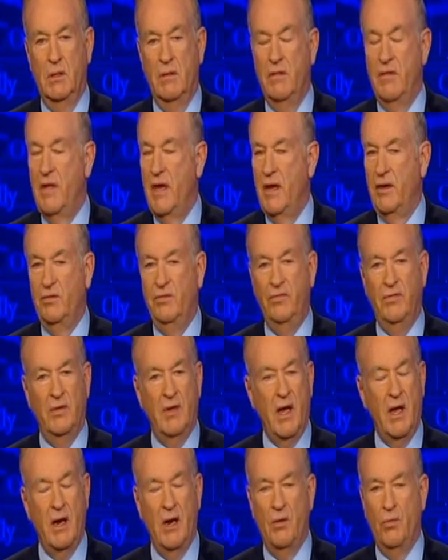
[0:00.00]
That is
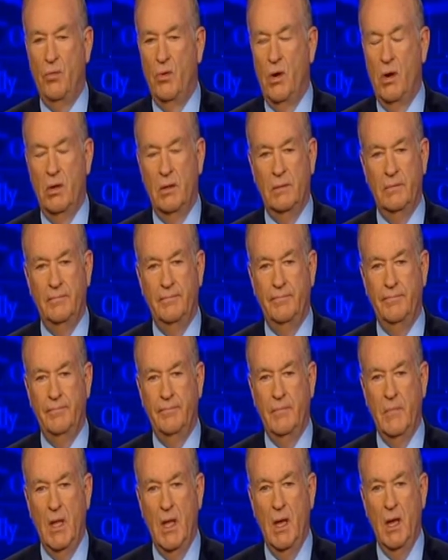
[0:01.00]
flat out wrong.
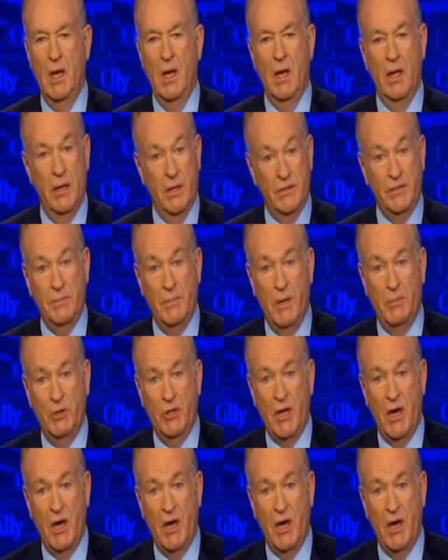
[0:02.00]
And that's the memo.